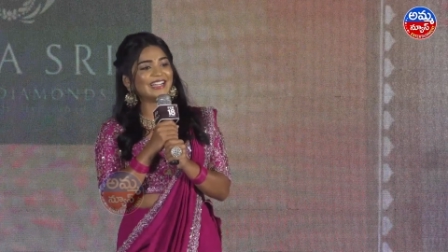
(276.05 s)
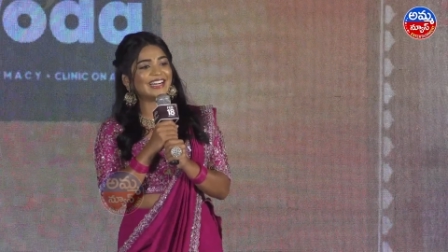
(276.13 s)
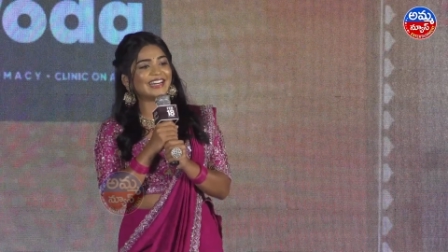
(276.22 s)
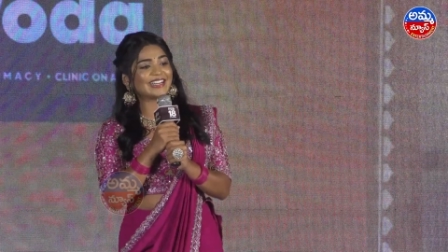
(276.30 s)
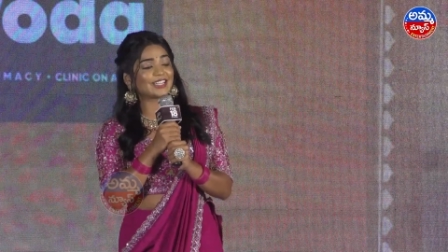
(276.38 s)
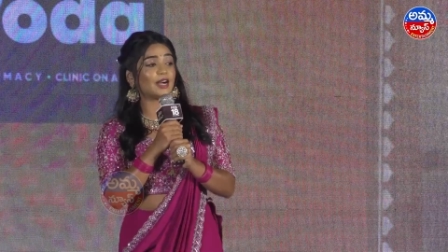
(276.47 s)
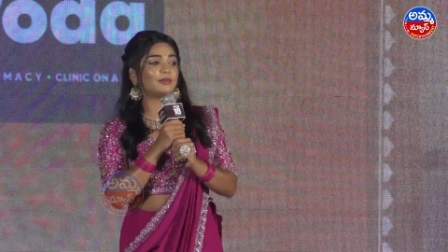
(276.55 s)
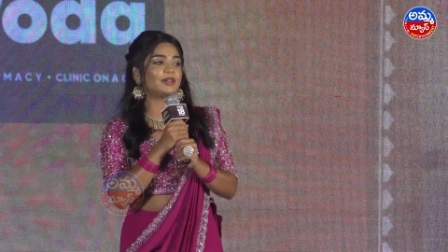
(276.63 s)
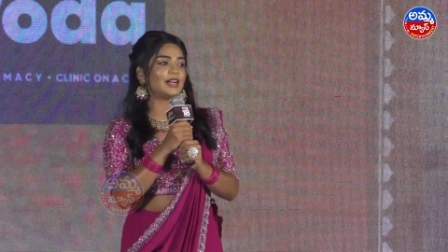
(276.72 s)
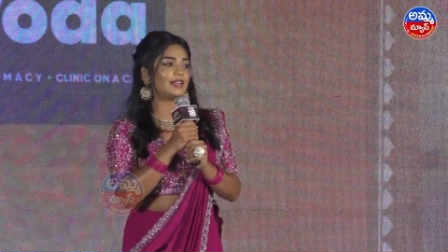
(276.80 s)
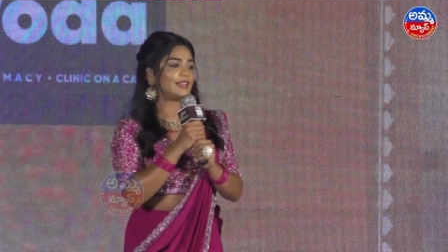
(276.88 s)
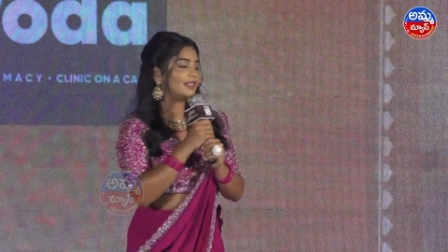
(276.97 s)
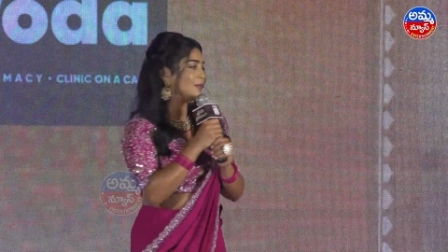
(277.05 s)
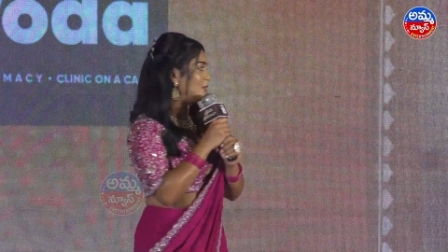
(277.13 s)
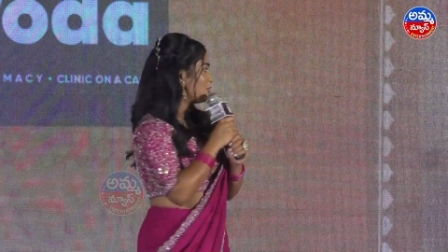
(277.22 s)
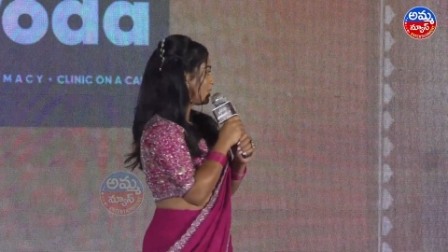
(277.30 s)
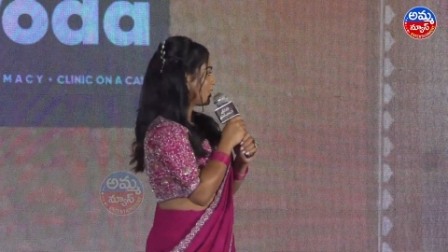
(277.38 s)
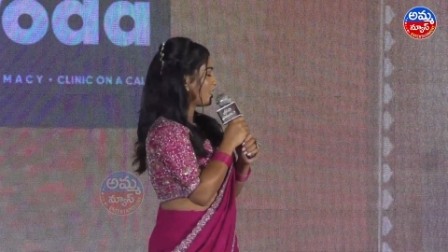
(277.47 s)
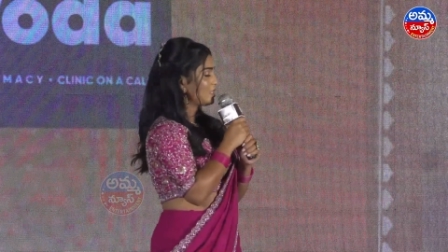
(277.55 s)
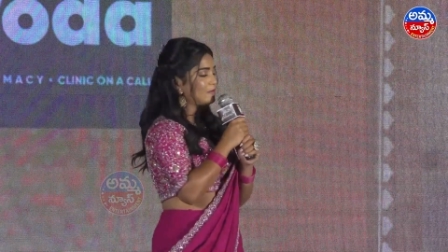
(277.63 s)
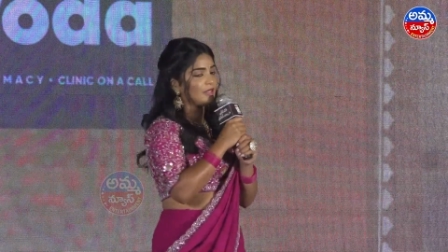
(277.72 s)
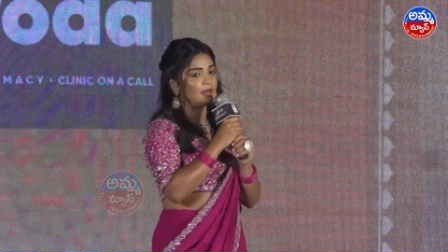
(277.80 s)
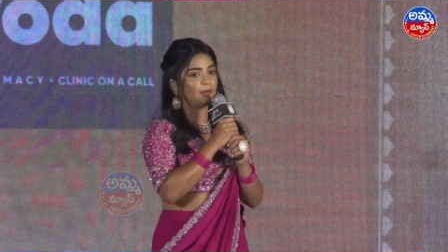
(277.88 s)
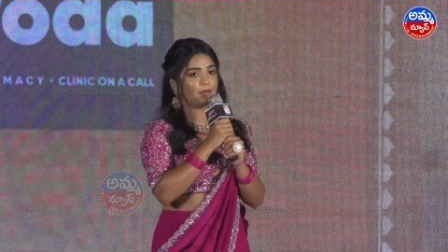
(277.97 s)
Uh, Kamran, the music has
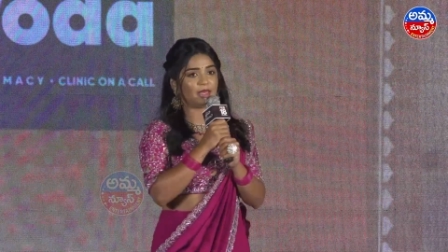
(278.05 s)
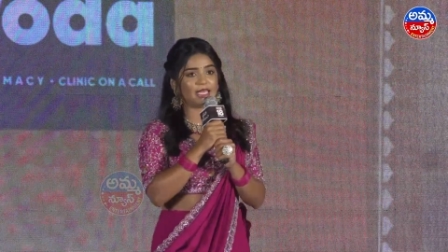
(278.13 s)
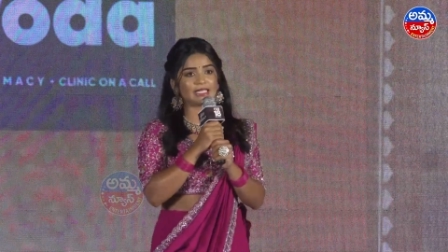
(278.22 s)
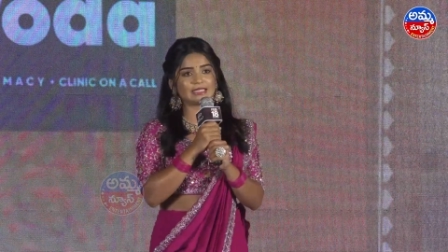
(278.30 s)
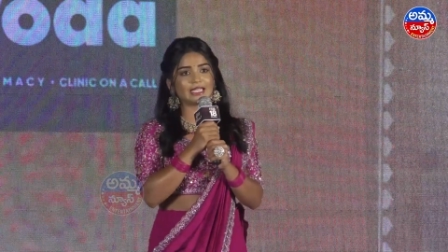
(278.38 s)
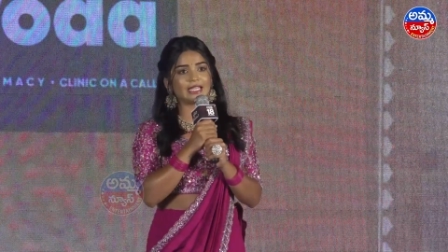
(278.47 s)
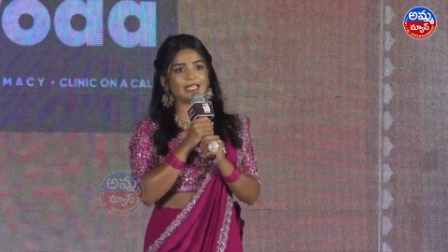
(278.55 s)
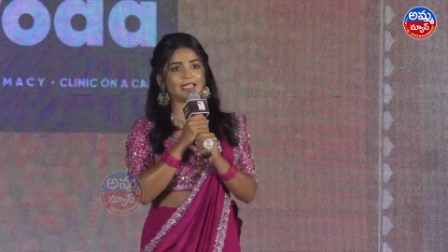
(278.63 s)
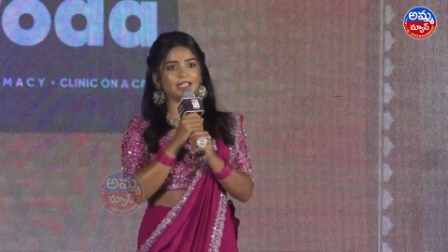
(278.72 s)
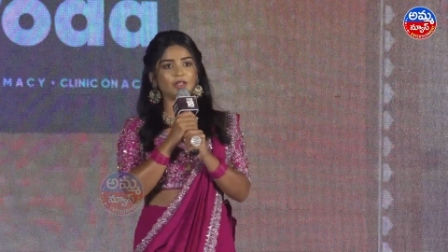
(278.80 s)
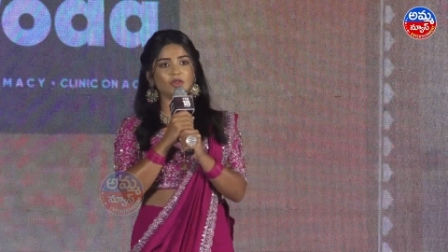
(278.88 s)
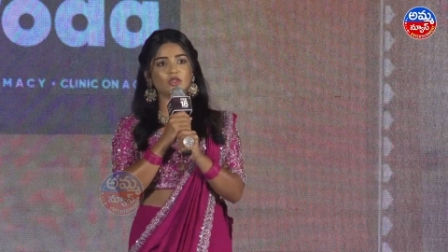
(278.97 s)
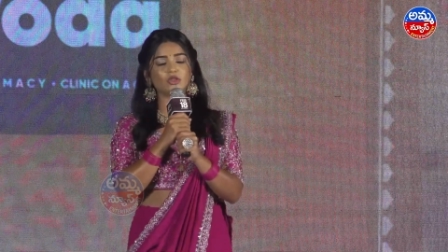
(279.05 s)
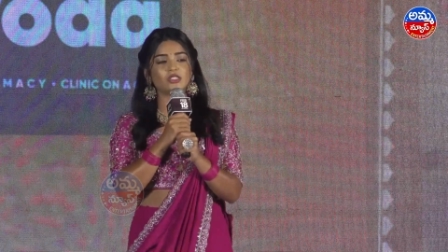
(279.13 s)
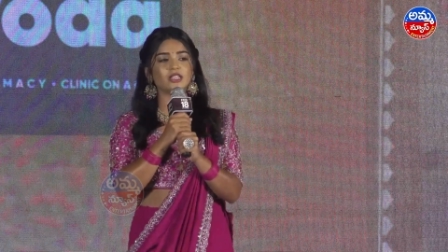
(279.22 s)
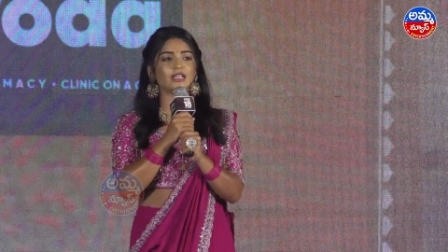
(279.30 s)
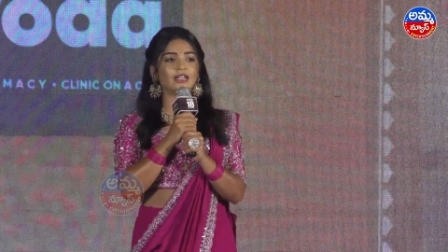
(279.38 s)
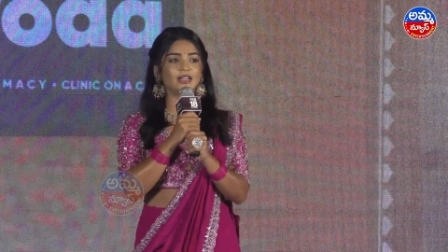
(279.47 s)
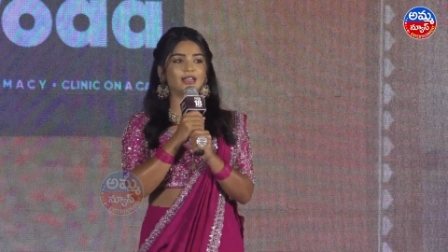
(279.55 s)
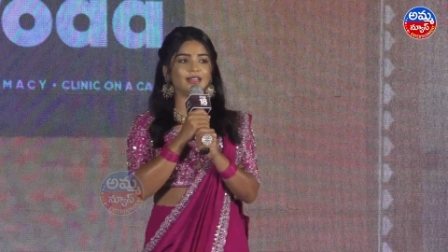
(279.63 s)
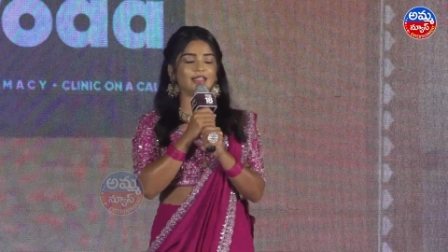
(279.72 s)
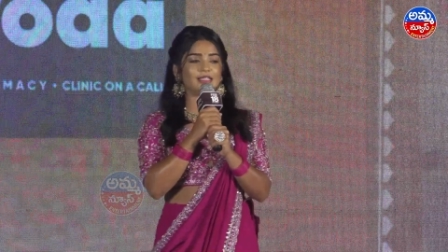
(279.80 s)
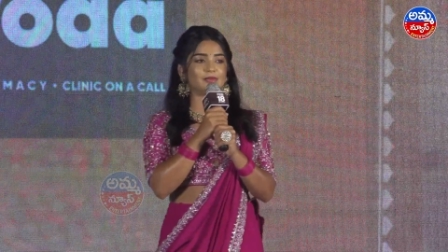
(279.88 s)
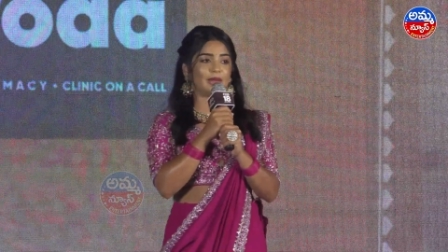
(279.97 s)
been amazing. Nino Chusaka
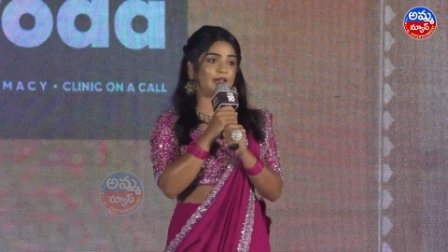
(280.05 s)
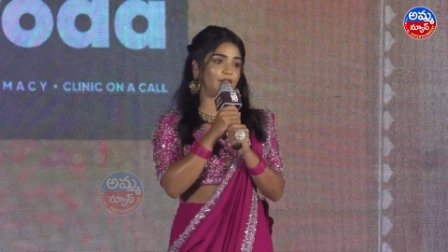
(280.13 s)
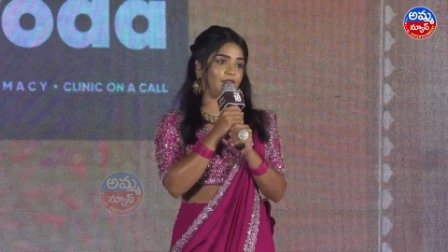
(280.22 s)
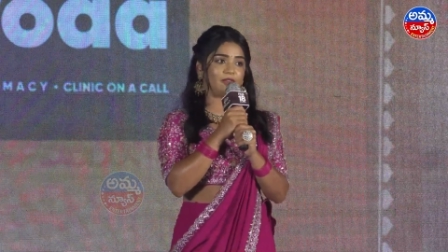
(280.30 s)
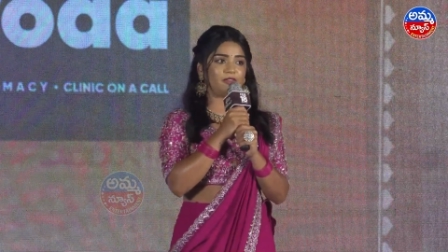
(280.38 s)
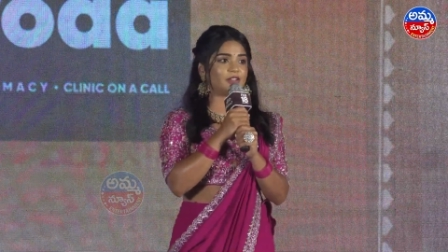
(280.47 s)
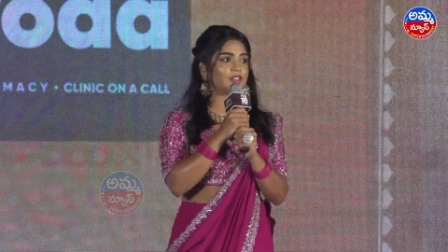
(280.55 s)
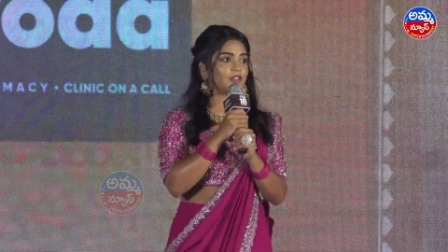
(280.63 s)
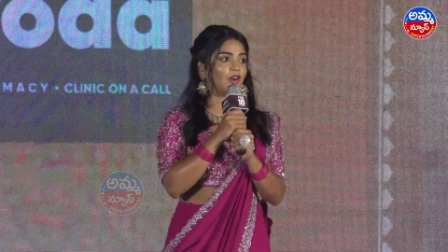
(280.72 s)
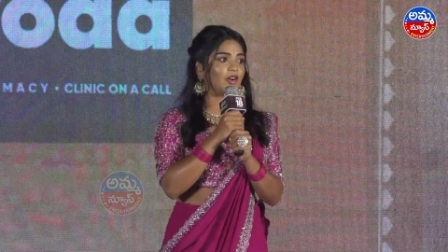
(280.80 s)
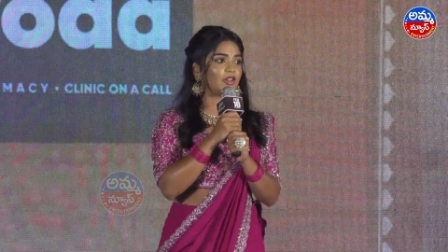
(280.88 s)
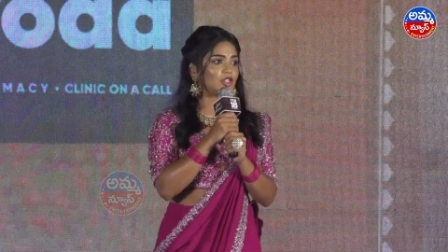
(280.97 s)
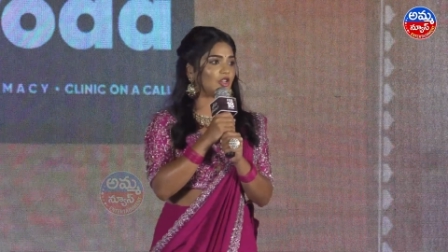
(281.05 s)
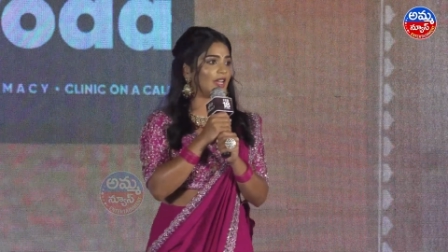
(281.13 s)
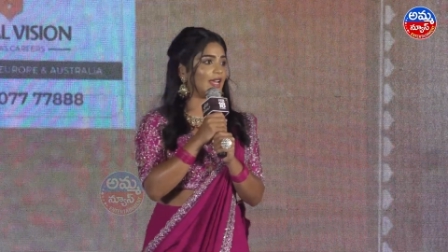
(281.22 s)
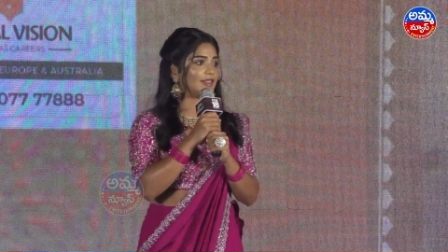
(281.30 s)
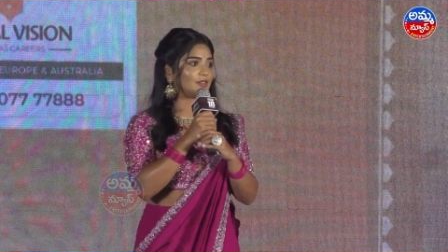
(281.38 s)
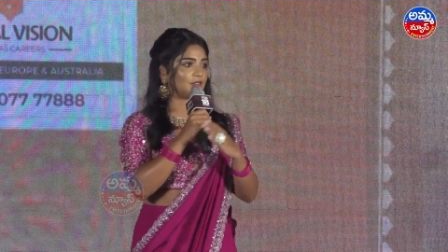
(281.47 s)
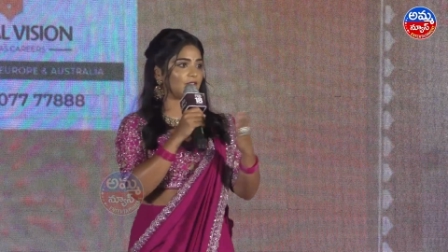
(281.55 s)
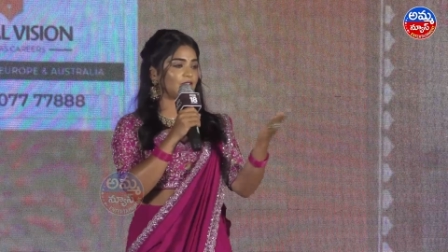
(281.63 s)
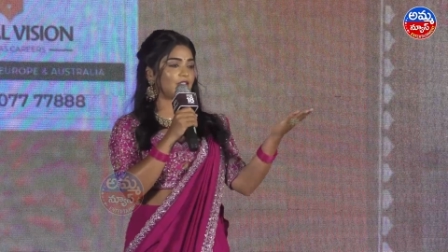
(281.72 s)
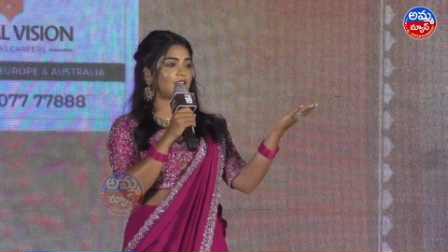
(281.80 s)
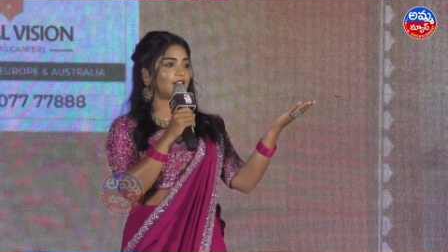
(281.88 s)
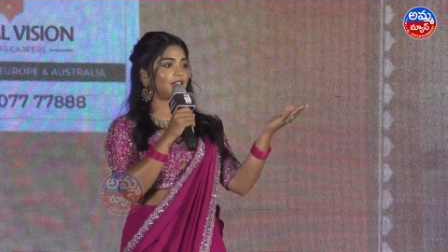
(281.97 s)
is my favorite song. Junaid is
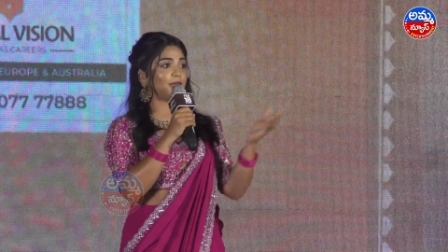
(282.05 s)
also here.